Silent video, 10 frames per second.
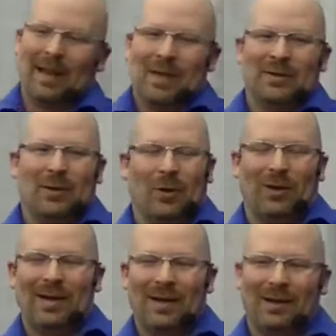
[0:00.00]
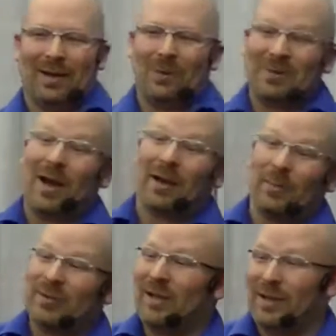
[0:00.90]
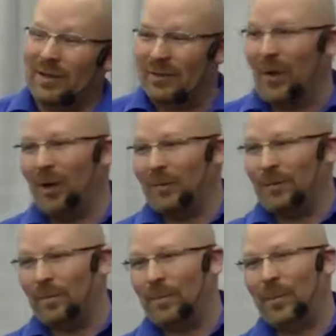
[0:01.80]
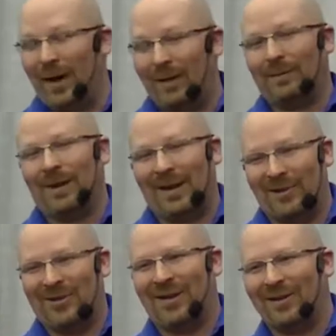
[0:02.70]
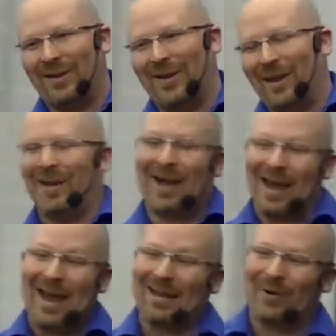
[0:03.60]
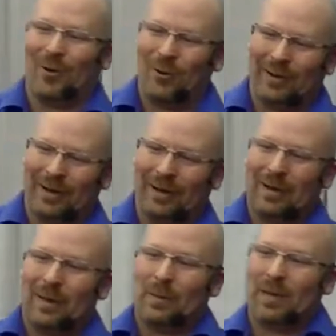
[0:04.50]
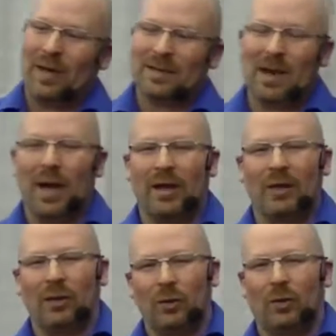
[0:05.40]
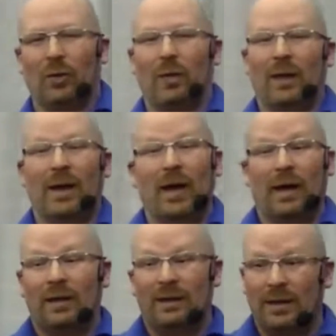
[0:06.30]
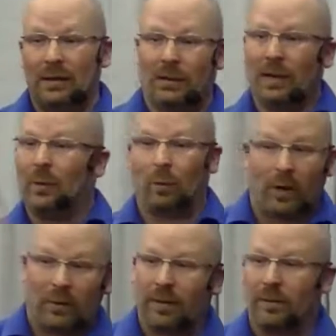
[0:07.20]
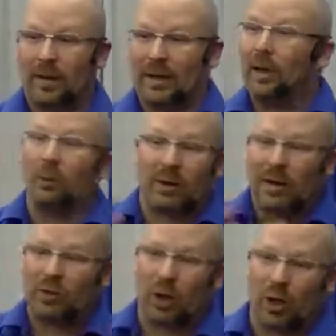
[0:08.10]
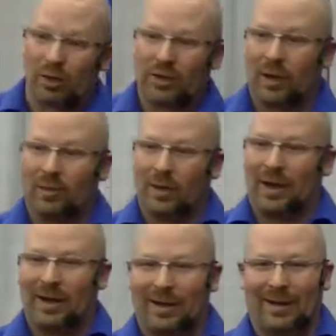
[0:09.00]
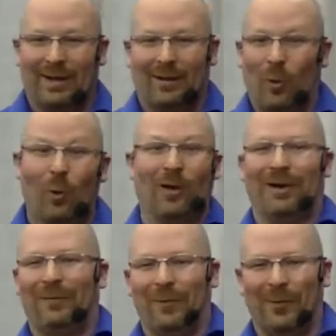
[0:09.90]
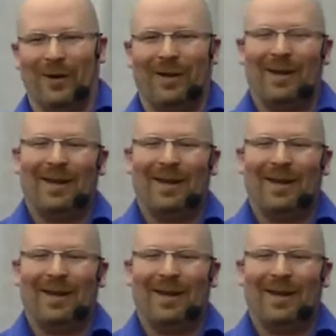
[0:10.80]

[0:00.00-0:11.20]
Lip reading: So legally, it was 100% his fault. But energetically, I had to own it because I knew that I didn't get rid of it. I didn't get rid of that charge out of my aura, if you will.